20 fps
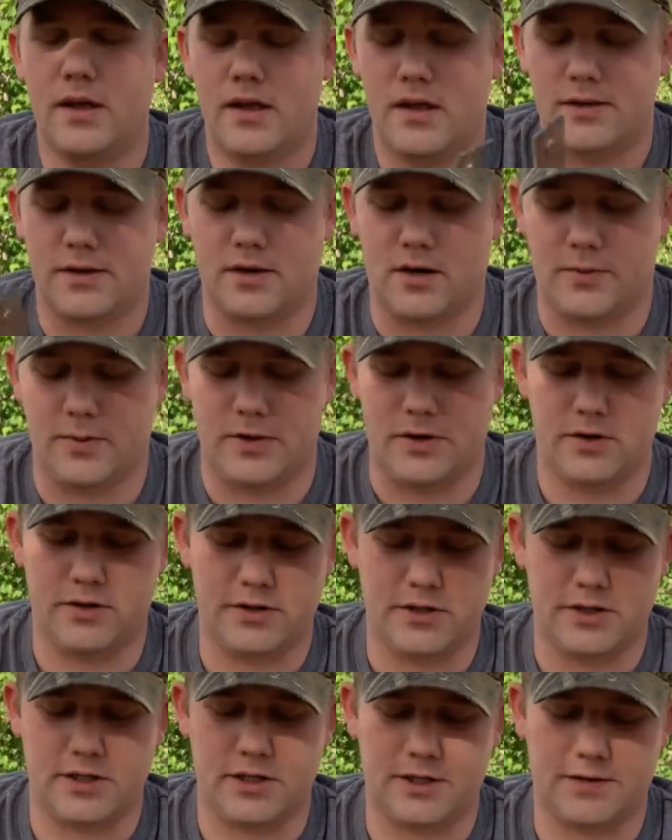that I'll be
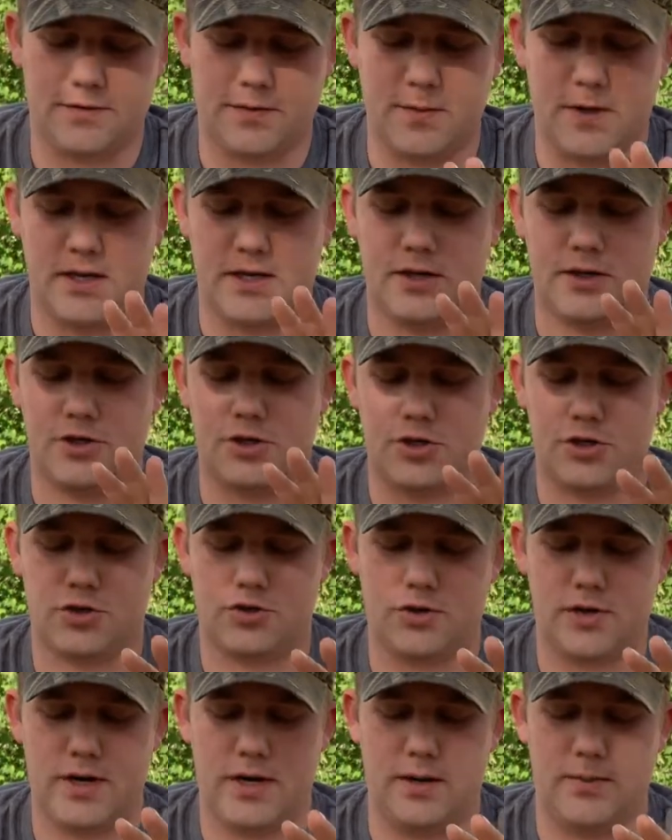using just for making
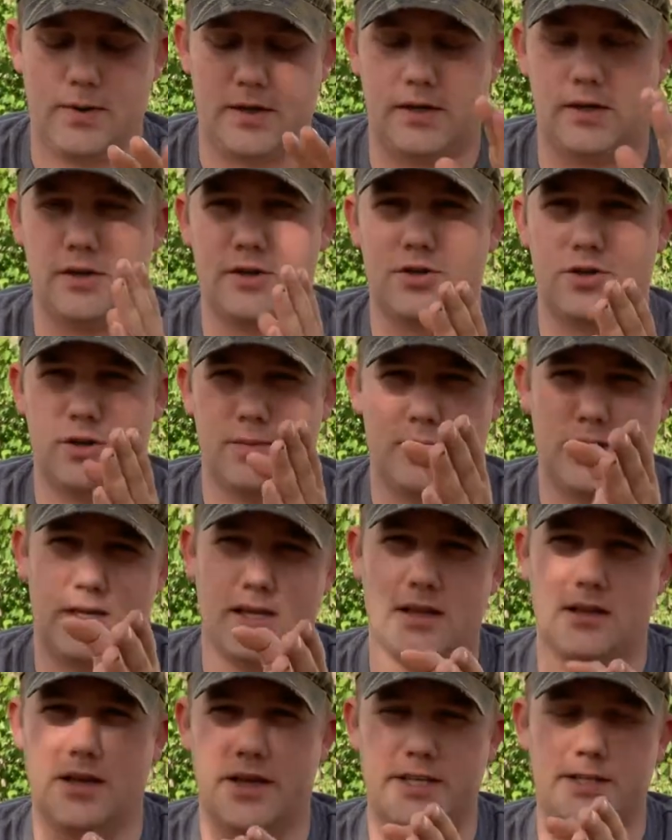straight, making sure I'm
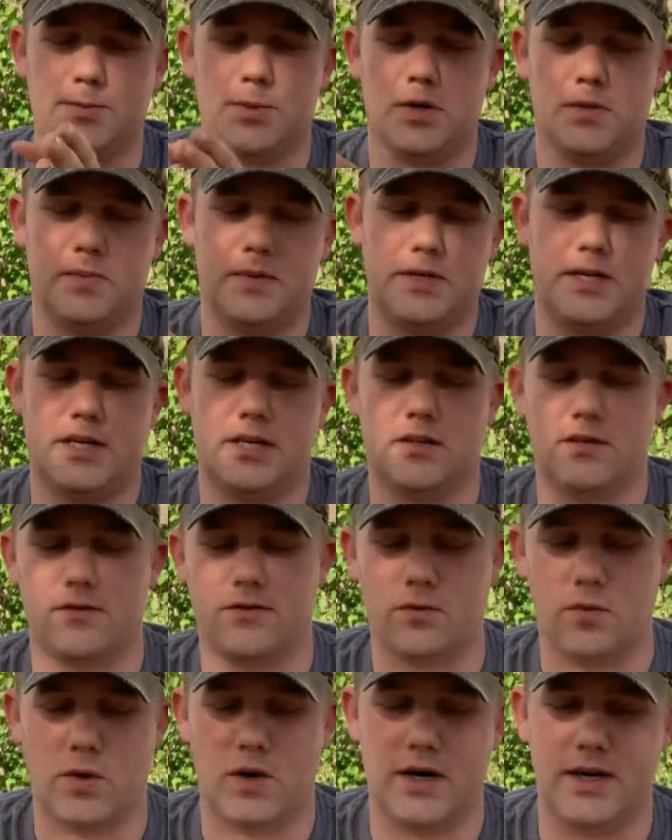making lines perpendicular
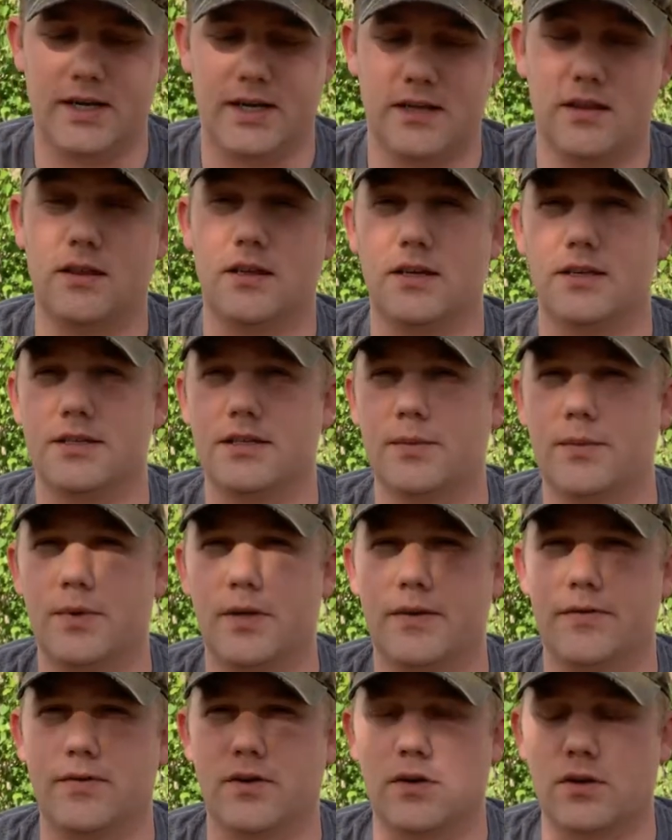for where I need things to
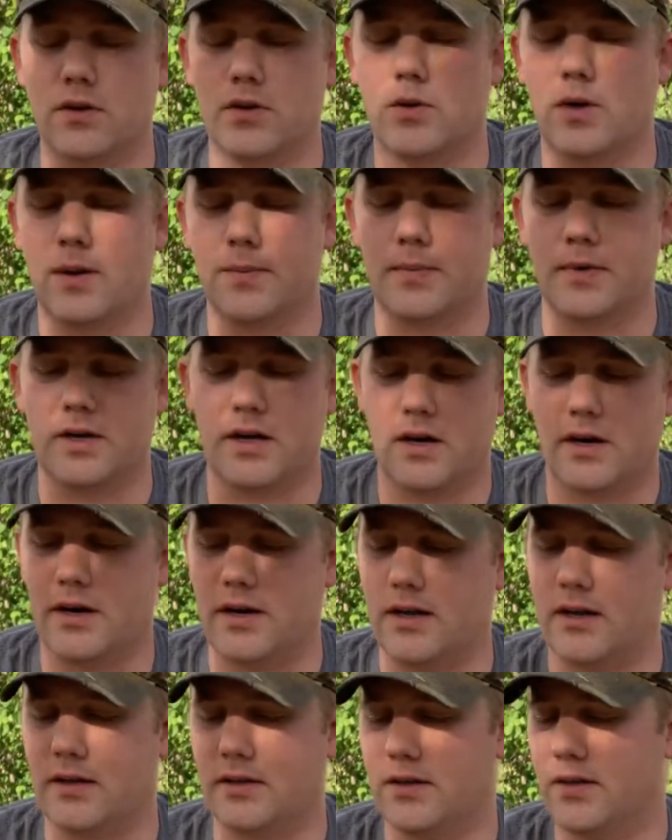be for glue up and
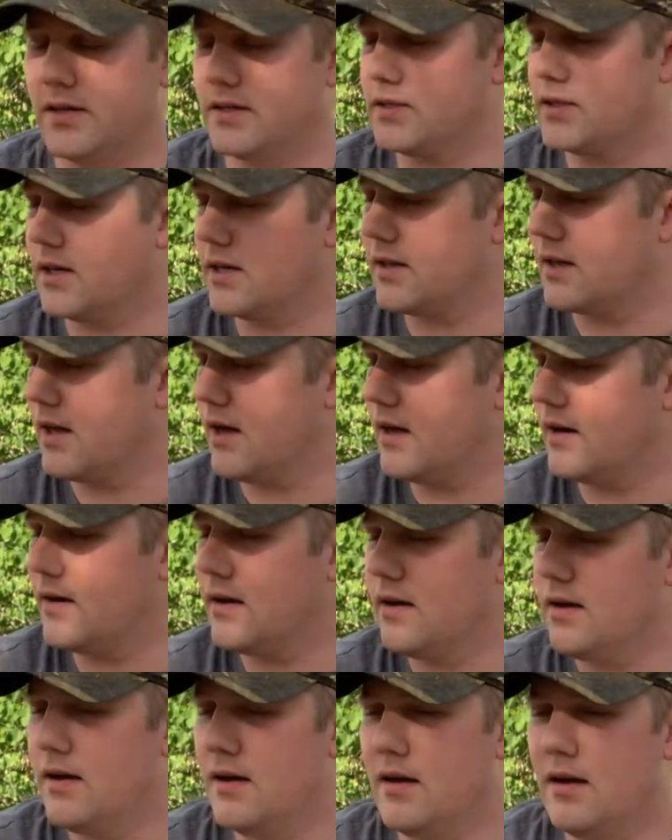cutting and things like that.
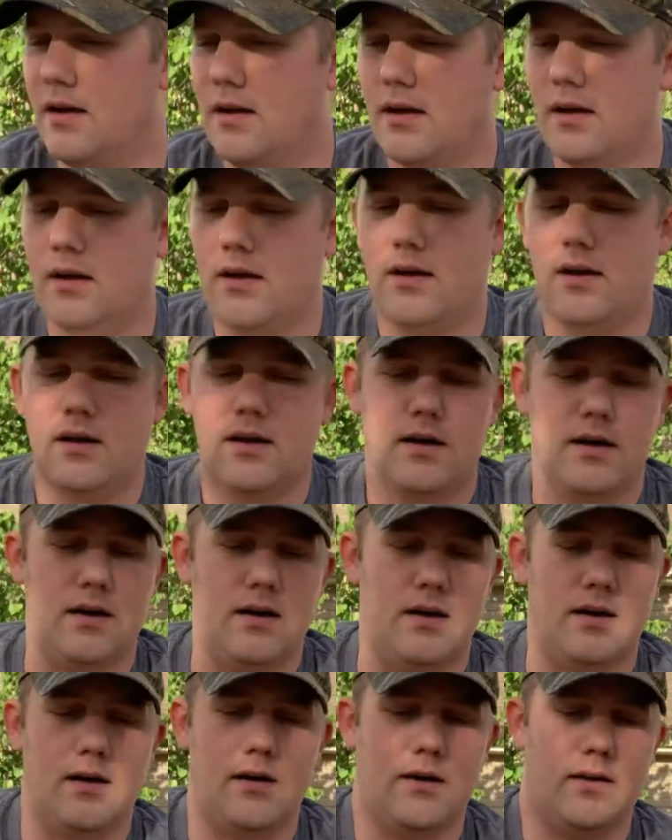
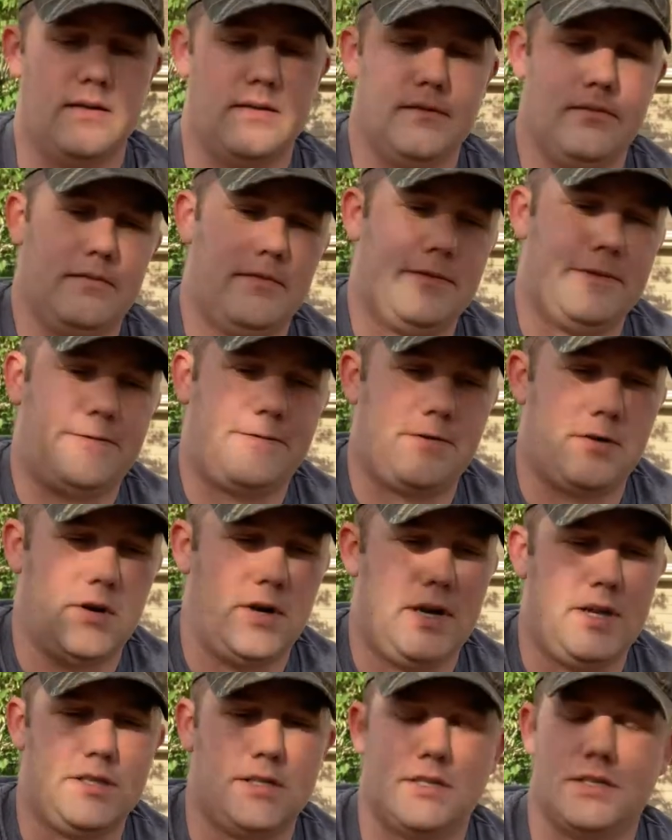Uh, for
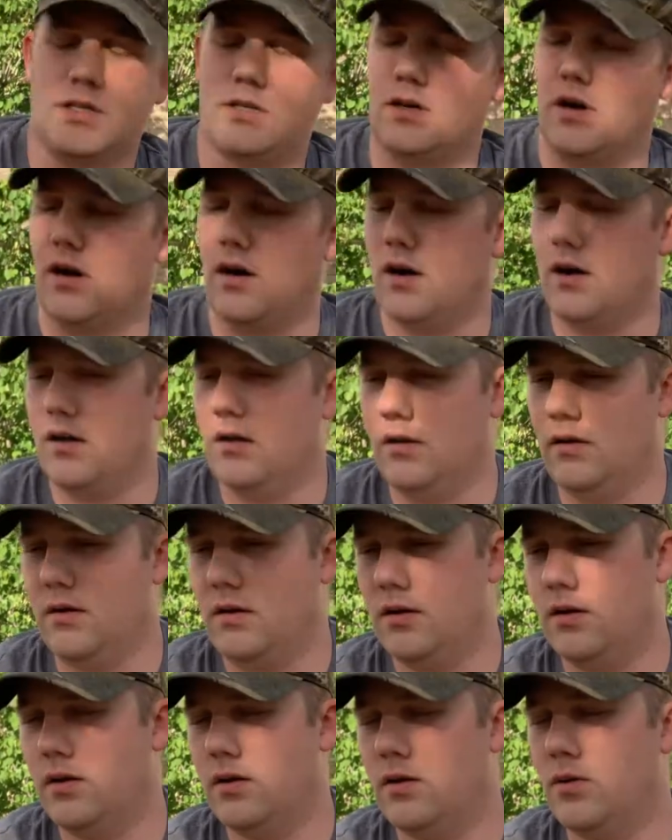a saw,
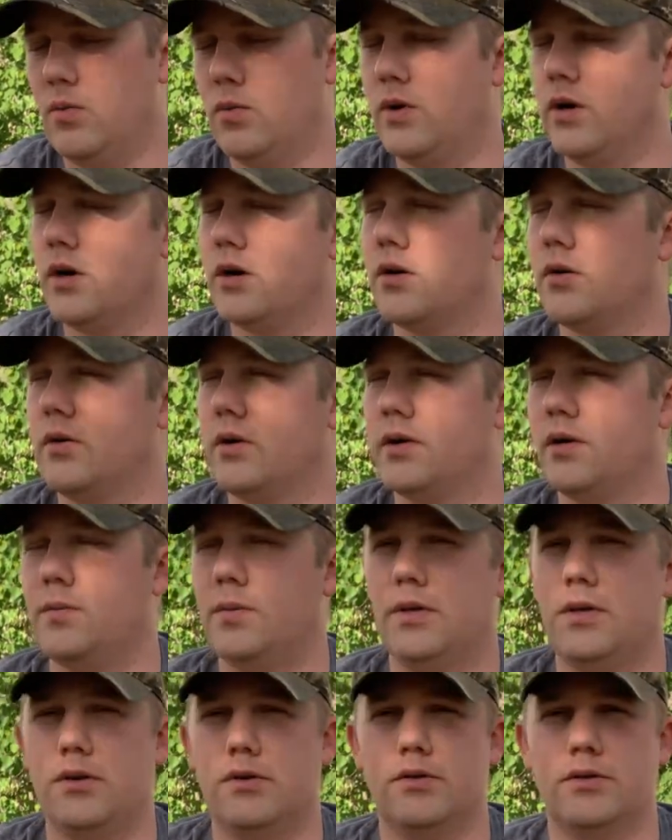we are going to
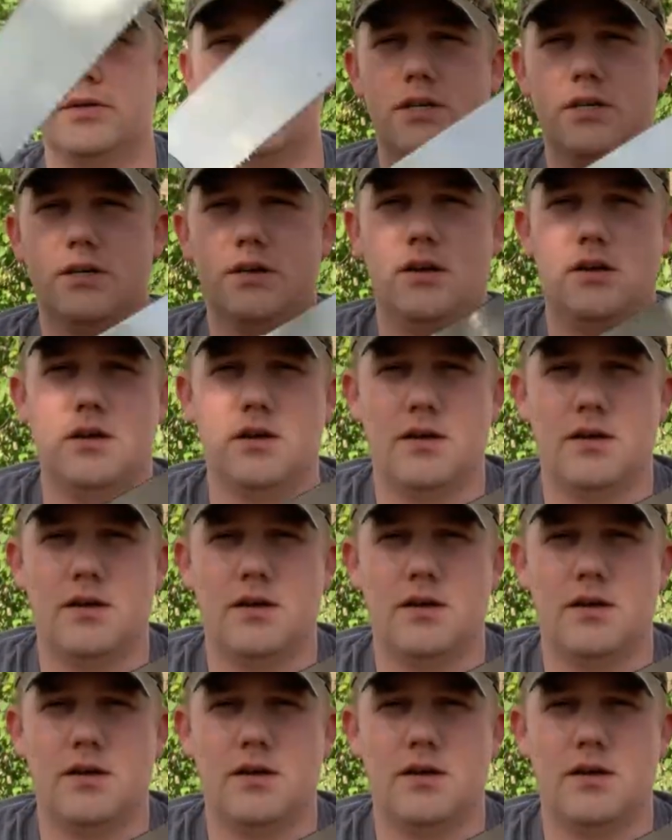be using